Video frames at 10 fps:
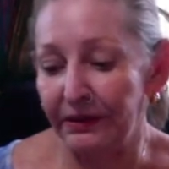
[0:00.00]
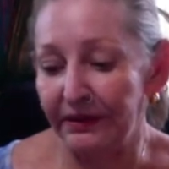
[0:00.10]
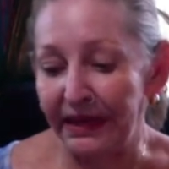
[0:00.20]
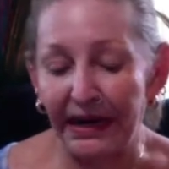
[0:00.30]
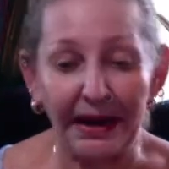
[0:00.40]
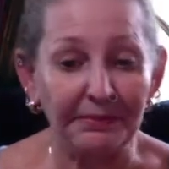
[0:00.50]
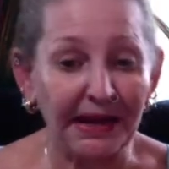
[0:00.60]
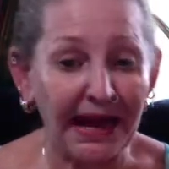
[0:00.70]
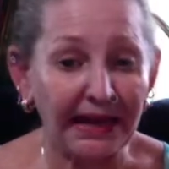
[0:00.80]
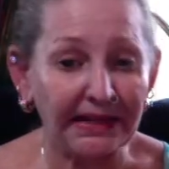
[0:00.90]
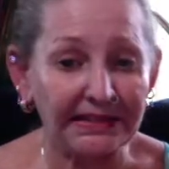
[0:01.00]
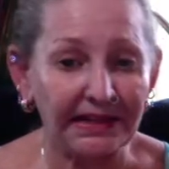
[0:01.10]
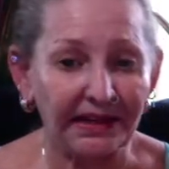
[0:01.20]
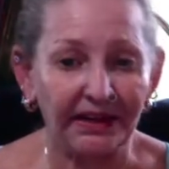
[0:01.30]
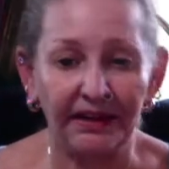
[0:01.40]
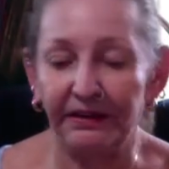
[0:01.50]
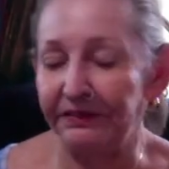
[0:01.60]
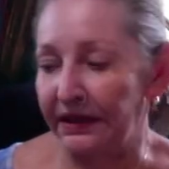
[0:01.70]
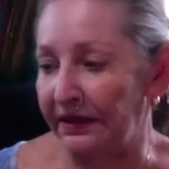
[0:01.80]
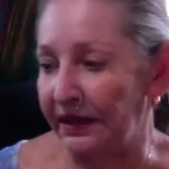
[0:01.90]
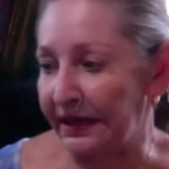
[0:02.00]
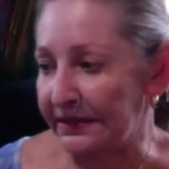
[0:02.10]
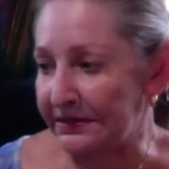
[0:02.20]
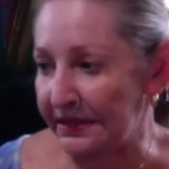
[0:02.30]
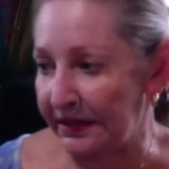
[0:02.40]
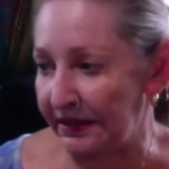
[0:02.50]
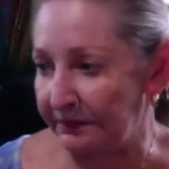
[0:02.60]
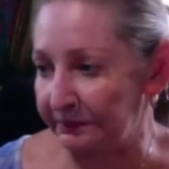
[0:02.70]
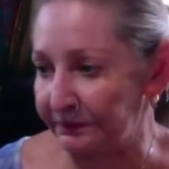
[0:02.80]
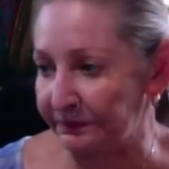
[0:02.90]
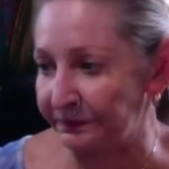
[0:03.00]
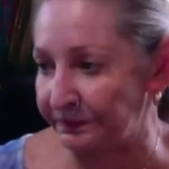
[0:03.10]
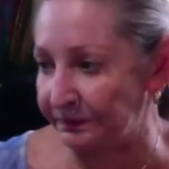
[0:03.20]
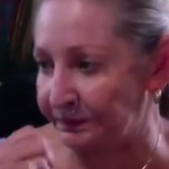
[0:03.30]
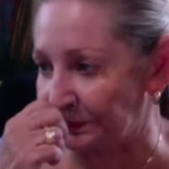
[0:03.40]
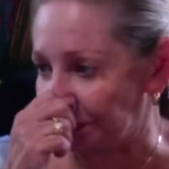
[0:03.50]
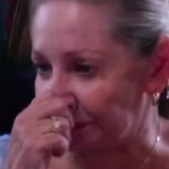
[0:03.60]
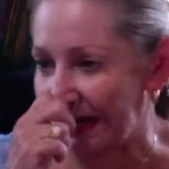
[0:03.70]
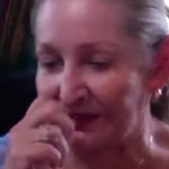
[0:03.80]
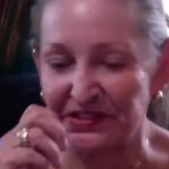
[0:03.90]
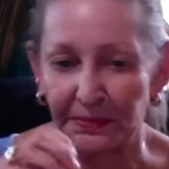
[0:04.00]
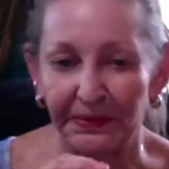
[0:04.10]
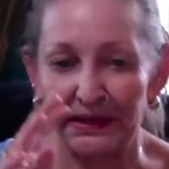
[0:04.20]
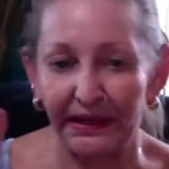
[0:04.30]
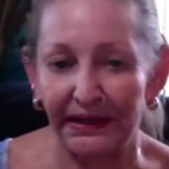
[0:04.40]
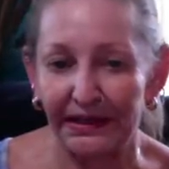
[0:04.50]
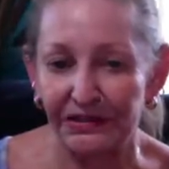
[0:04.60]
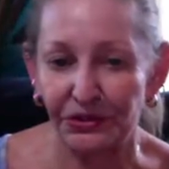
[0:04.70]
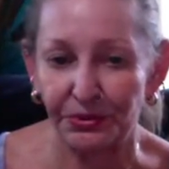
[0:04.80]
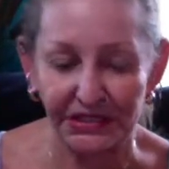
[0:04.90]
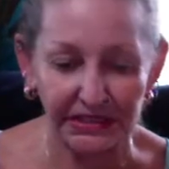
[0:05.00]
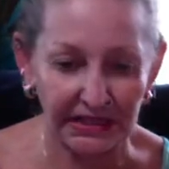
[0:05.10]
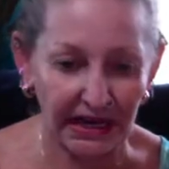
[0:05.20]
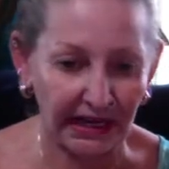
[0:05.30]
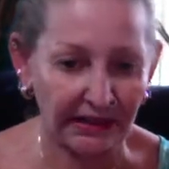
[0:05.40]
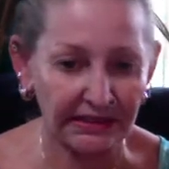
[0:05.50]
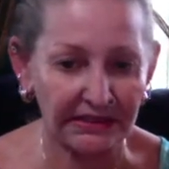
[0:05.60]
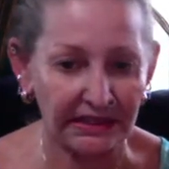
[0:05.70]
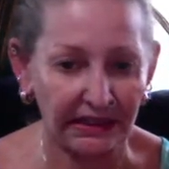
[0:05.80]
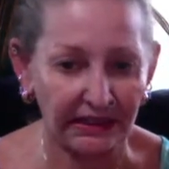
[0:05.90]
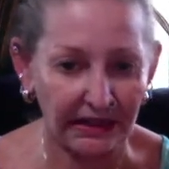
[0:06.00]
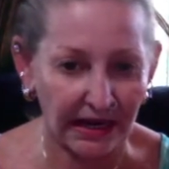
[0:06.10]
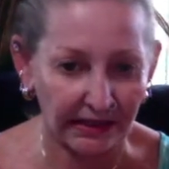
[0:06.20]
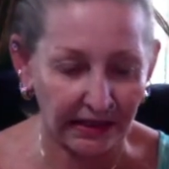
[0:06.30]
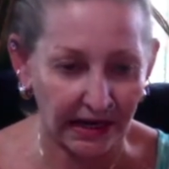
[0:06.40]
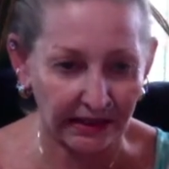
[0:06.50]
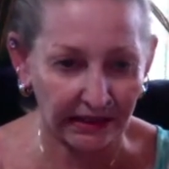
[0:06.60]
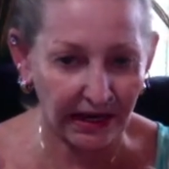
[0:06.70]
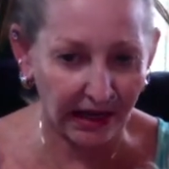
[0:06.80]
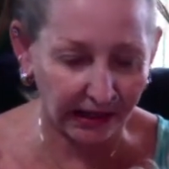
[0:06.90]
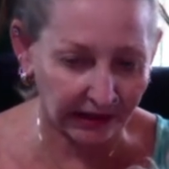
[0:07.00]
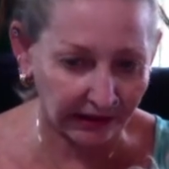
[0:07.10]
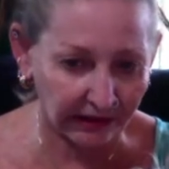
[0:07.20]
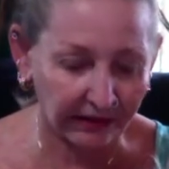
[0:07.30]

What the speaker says: that I'm negative and that I have something against Christianity, yada, yada, yada.